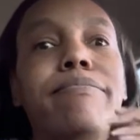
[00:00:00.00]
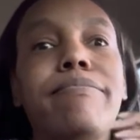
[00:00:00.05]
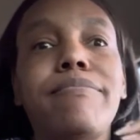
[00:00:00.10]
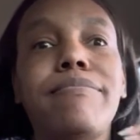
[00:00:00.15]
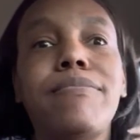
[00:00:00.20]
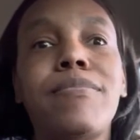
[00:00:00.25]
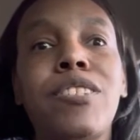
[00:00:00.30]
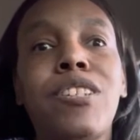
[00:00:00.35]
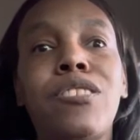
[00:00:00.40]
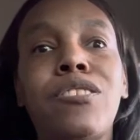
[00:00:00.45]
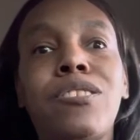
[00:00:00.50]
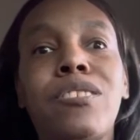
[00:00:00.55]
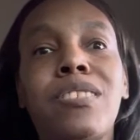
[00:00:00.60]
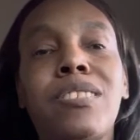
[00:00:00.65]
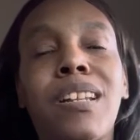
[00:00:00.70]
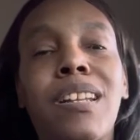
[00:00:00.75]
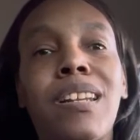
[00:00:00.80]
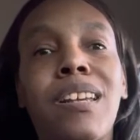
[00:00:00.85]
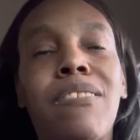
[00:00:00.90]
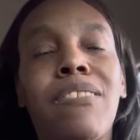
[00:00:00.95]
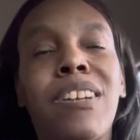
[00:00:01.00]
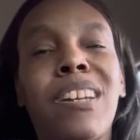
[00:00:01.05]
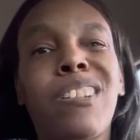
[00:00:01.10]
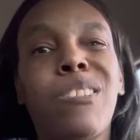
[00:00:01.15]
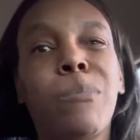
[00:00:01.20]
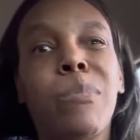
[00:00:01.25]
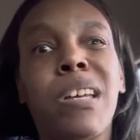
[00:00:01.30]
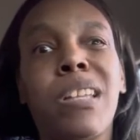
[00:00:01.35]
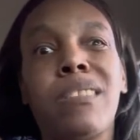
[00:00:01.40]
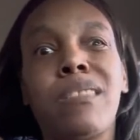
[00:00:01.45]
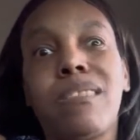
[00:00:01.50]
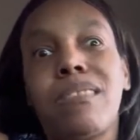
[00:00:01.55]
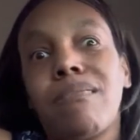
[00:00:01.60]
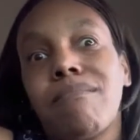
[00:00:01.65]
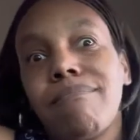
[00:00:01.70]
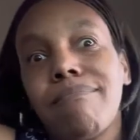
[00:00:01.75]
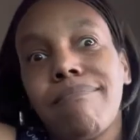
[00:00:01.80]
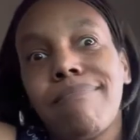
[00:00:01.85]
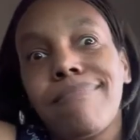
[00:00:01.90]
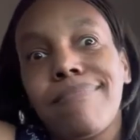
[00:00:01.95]
there's 11 other months.
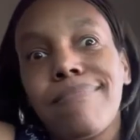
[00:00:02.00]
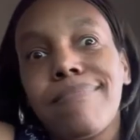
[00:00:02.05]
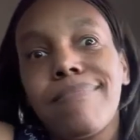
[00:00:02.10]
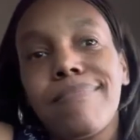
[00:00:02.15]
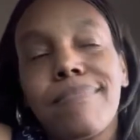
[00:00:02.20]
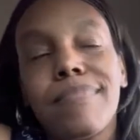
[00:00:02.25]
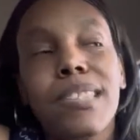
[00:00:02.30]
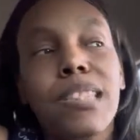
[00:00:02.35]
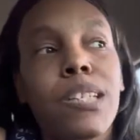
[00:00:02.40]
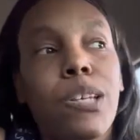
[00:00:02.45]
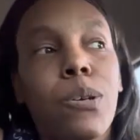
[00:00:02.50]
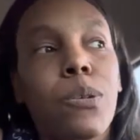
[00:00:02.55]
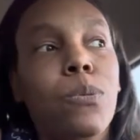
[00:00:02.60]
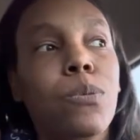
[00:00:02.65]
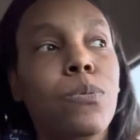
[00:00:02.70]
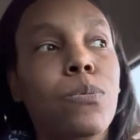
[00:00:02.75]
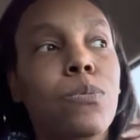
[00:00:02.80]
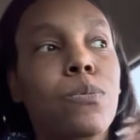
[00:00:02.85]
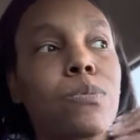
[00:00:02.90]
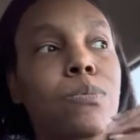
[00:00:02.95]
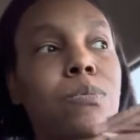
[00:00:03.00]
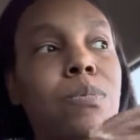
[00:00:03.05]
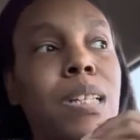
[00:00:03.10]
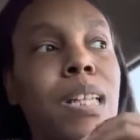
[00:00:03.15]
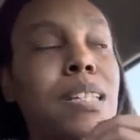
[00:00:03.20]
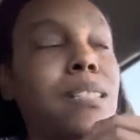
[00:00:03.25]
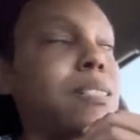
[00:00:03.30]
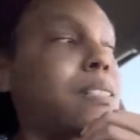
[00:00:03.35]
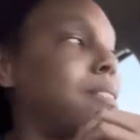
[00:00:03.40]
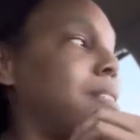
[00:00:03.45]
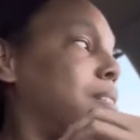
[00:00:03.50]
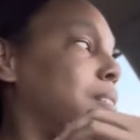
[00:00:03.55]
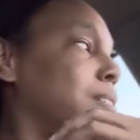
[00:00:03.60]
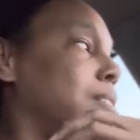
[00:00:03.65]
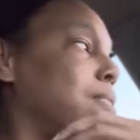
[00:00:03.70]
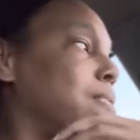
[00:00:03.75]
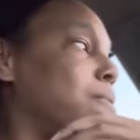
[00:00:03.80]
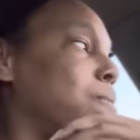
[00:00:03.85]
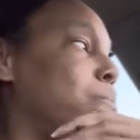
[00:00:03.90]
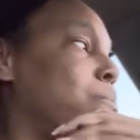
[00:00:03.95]
So let's
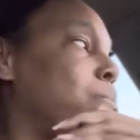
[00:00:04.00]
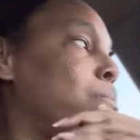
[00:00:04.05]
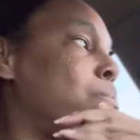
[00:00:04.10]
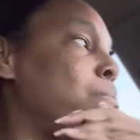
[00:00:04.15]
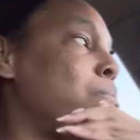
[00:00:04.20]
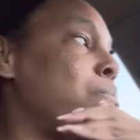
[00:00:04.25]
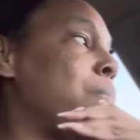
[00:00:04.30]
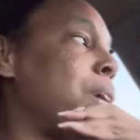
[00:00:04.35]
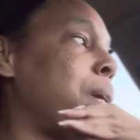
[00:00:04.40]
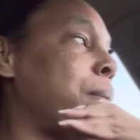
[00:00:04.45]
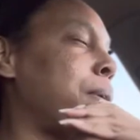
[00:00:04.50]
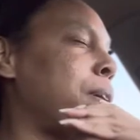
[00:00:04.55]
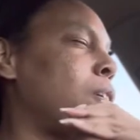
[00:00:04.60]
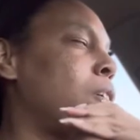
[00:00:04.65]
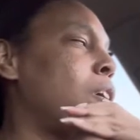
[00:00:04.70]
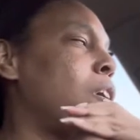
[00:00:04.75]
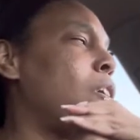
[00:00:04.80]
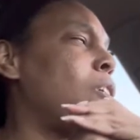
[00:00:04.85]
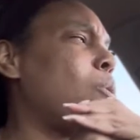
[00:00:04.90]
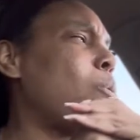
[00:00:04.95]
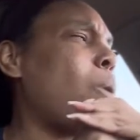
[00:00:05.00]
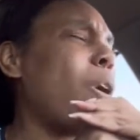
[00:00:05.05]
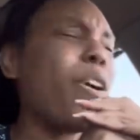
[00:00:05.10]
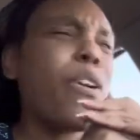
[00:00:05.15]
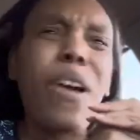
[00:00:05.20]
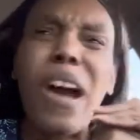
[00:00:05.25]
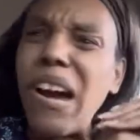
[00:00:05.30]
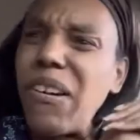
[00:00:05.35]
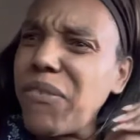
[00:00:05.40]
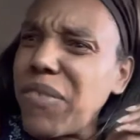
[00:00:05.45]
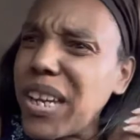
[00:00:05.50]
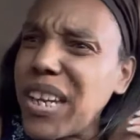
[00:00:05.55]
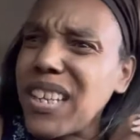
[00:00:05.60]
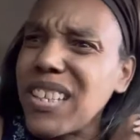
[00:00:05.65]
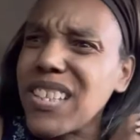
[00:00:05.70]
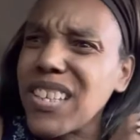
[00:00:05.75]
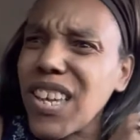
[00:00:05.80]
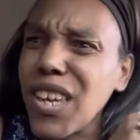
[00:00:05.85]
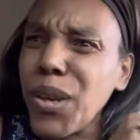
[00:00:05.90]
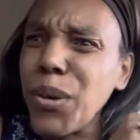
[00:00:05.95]
maybe, or outfit
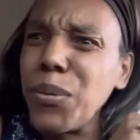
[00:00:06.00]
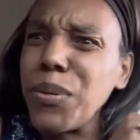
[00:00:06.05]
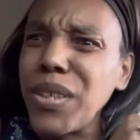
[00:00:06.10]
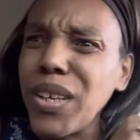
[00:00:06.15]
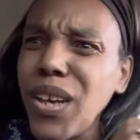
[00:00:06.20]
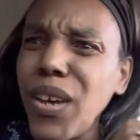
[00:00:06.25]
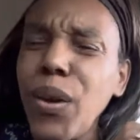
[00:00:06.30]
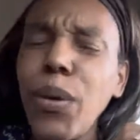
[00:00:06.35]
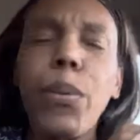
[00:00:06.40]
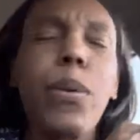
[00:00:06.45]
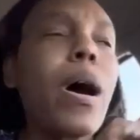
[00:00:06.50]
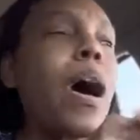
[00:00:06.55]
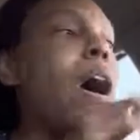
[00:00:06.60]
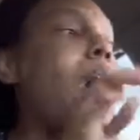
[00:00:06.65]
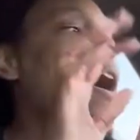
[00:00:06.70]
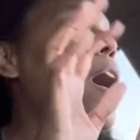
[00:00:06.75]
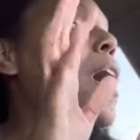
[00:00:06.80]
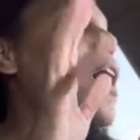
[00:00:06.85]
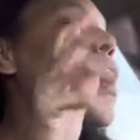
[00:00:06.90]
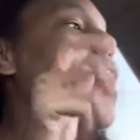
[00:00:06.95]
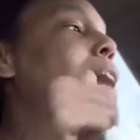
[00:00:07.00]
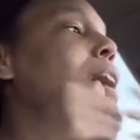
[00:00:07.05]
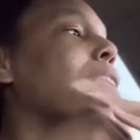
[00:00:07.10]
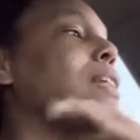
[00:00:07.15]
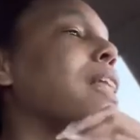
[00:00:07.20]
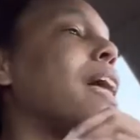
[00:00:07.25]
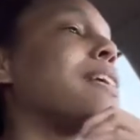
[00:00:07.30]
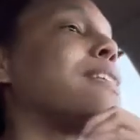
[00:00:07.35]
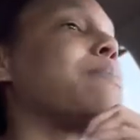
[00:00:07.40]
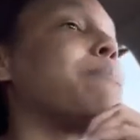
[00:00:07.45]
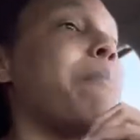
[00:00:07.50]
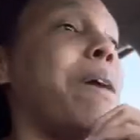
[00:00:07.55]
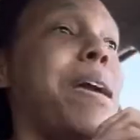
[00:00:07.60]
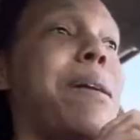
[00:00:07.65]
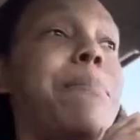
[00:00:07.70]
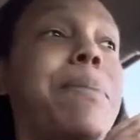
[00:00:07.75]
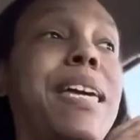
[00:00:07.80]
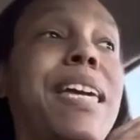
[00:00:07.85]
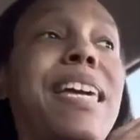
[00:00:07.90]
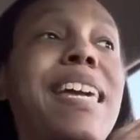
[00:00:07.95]
is cute too. Let's
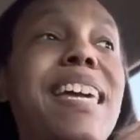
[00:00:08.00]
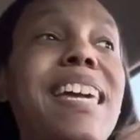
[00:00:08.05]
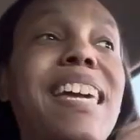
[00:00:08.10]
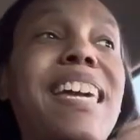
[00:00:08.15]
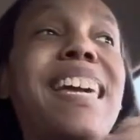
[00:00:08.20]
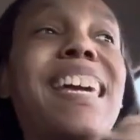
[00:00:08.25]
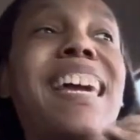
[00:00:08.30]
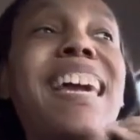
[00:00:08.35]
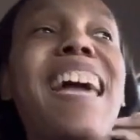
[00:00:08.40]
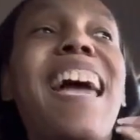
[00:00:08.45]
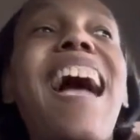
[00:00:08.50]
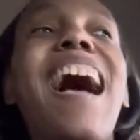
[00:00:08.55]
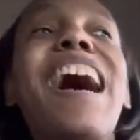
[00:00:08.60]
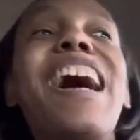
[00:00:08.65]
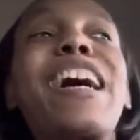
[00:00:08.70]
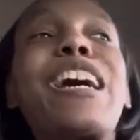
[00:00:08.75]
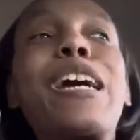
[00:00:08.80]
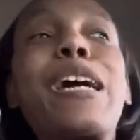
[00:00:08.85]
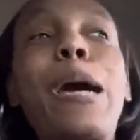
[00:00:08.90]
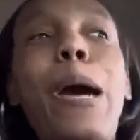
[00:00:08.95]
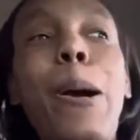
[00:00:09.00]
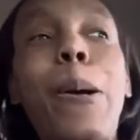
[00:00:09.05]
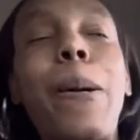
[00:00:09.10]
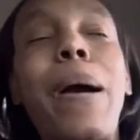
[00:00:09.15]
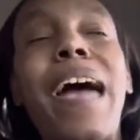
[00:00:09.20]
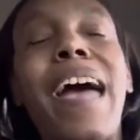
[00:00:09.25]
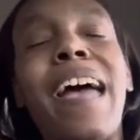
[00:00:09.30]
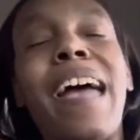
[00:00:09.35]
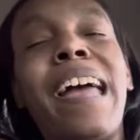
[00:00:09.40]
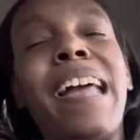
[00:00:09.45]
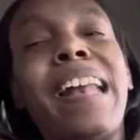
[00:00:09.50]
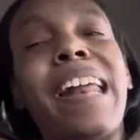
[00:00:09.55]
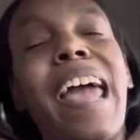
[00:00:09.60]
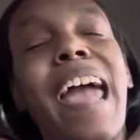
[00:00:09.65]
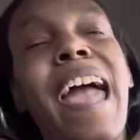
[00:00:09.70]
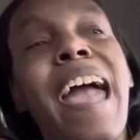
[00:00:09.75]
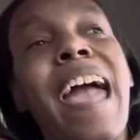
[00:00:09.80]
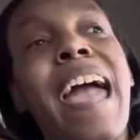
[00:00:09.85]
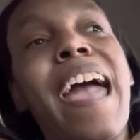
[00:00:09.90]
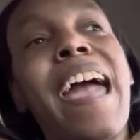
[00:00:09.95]
maybe go ahead
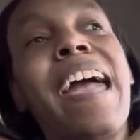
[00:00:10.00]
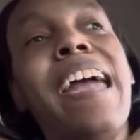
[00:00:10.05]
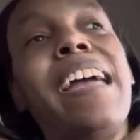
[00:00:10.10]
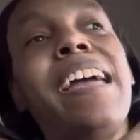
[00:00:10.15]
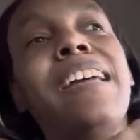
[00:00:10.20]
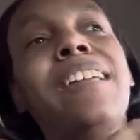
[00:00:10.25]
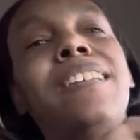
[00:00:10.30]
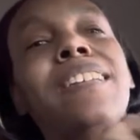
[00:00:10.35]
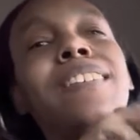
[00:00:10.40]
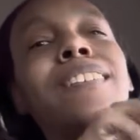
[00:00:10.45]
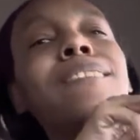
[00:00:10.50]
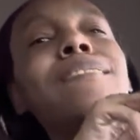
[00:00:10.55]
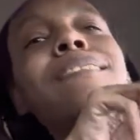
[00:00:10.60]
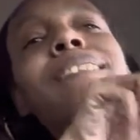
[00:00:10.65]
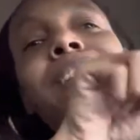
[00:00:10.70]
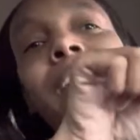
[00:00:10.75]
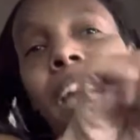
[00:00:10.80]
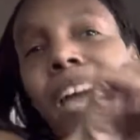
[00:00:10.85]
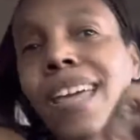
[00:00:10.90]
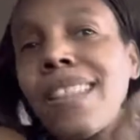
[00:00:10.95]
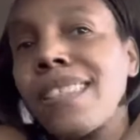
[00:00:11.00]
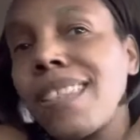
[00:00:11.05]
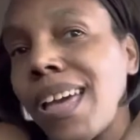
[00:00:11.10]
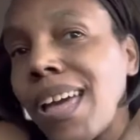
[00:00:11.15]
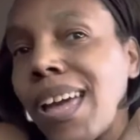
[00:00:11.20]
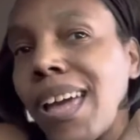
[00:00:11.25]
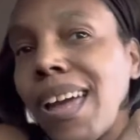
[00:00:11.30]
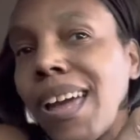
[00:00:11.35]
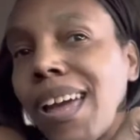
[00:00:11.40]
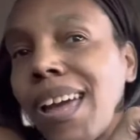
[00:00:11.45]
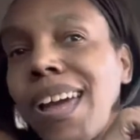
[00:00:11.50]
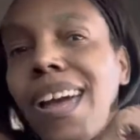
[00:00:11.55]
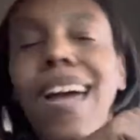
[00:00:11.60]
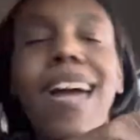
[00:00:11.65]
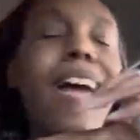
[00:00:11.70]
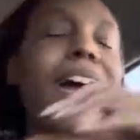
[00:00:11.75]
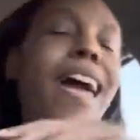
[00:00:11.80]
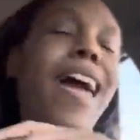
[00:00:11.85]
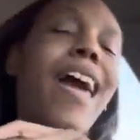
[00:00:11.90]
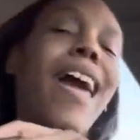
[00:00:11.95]
and do the dang thing
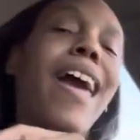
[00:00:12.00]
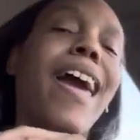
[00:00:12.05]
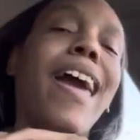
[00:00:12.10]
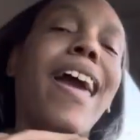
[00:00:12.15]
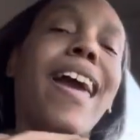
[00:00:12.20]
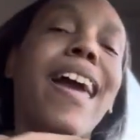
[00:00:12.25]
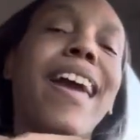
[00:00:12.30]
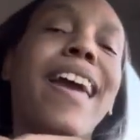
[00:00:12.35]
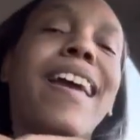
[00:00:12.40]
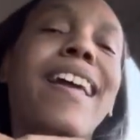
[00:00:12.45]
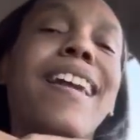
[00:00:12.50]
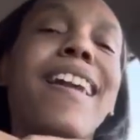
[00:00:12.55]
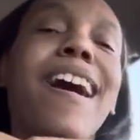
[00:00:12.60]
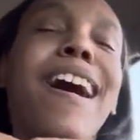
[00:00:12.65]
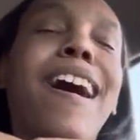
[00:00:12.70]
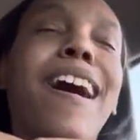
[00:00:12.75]
and,